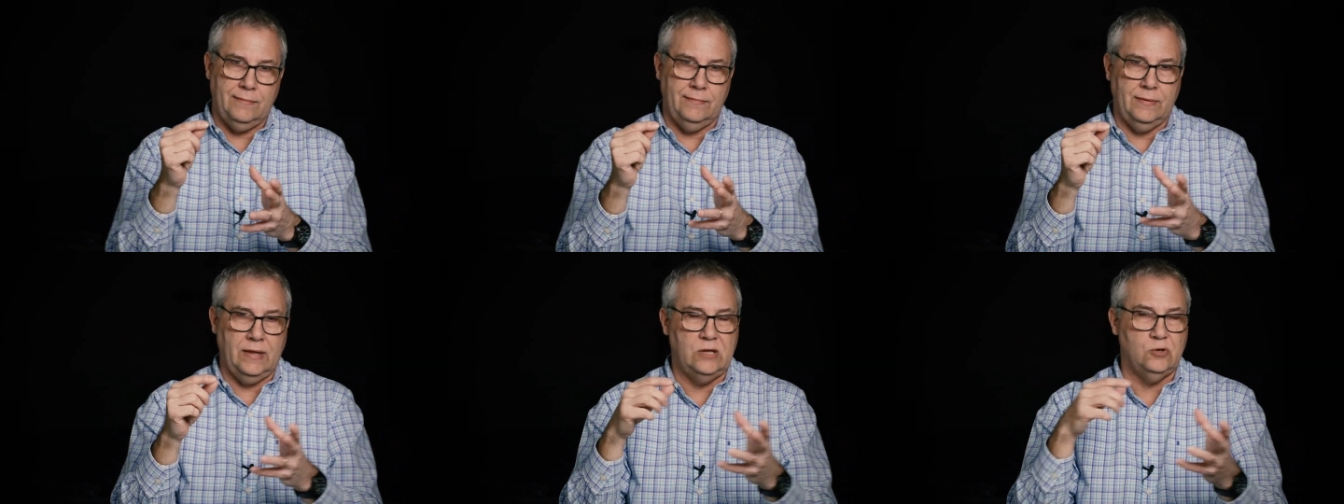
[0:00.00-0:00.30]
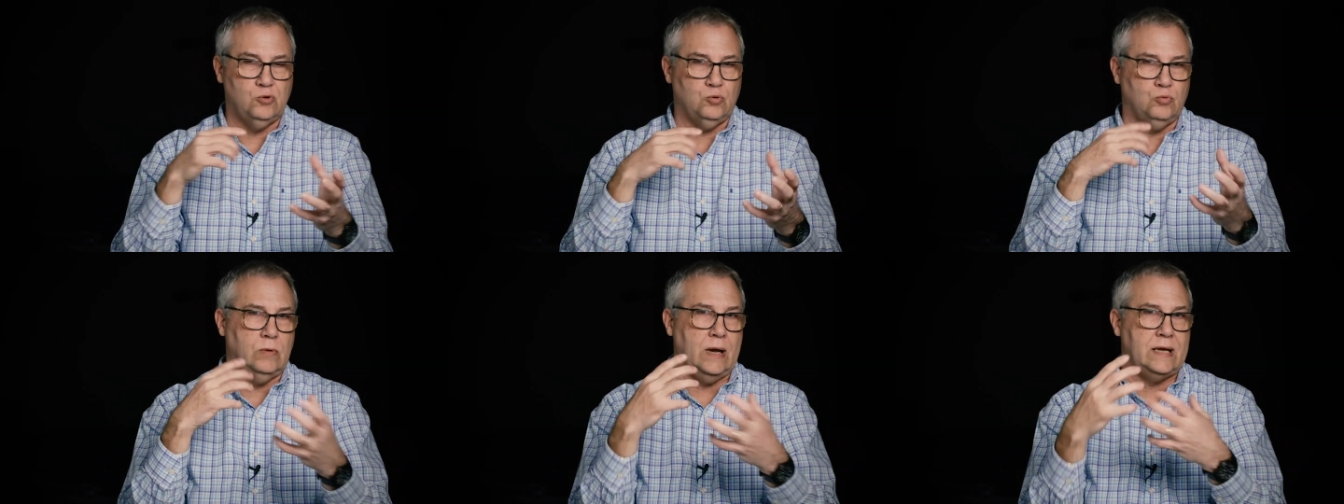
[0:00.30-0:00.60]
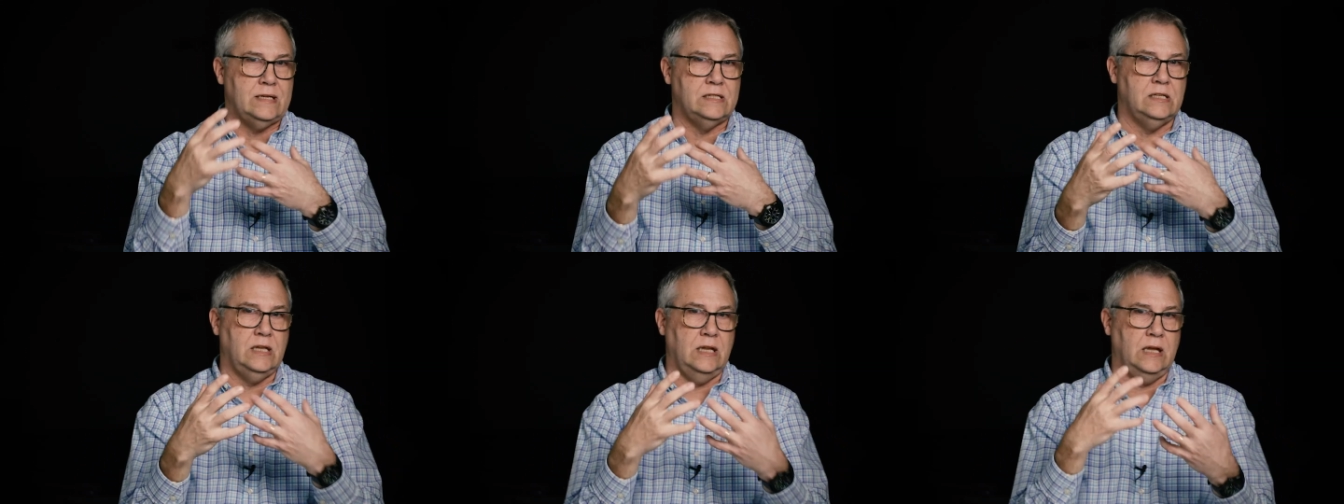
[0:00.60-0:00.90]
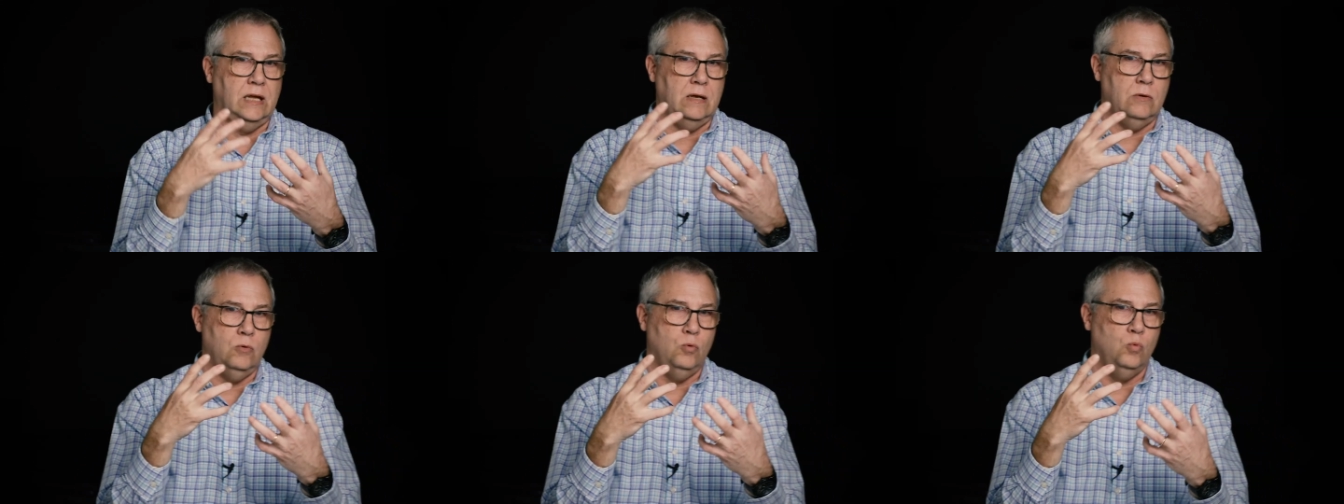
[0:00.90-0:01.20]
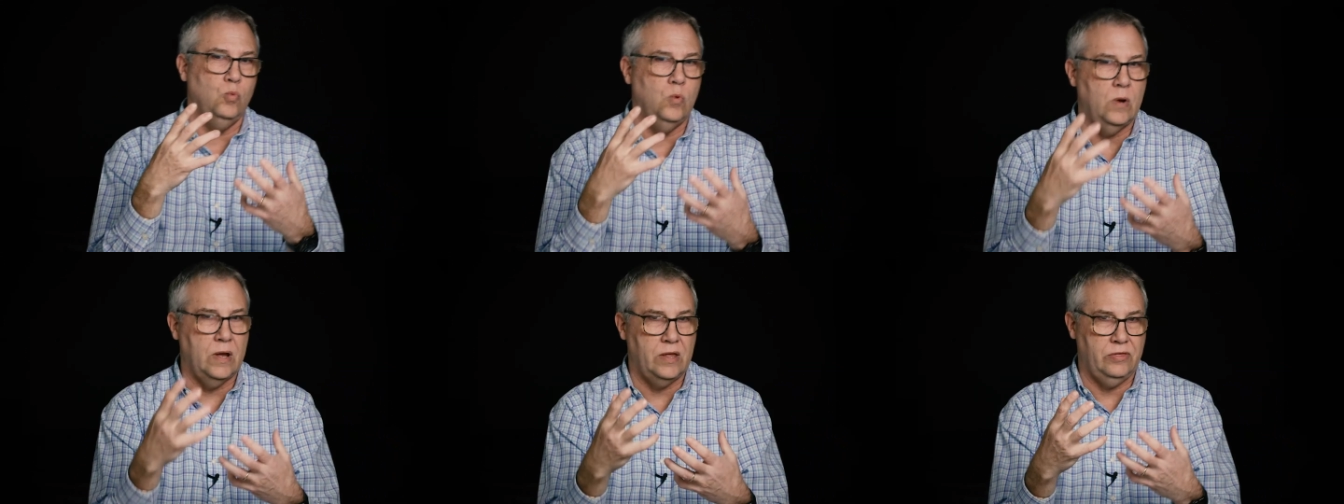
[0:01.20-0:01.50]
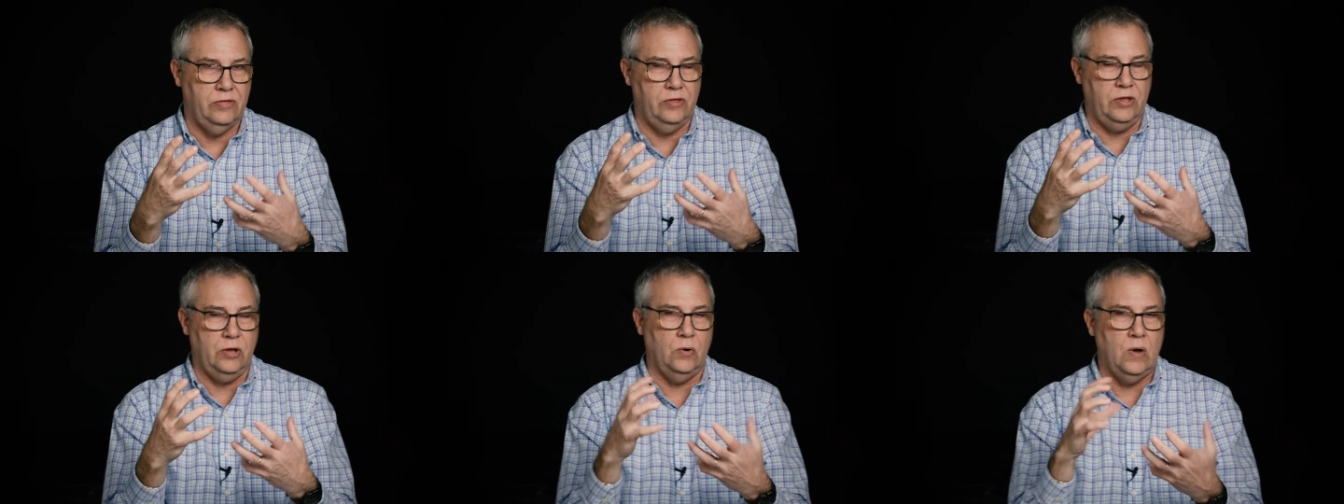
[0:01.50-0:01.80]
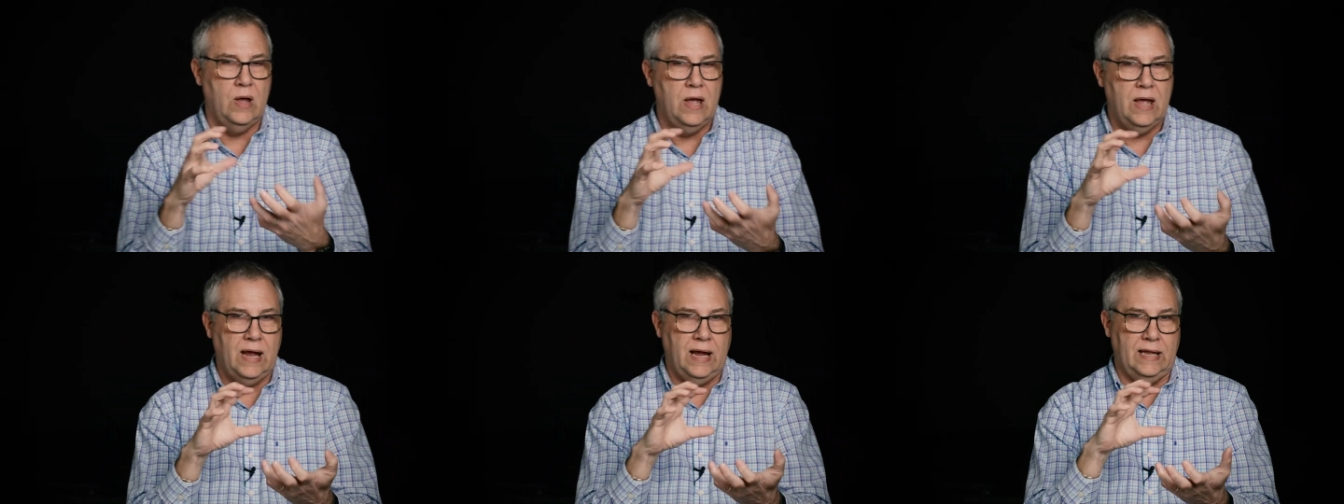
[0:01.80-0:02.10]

is wrestling with you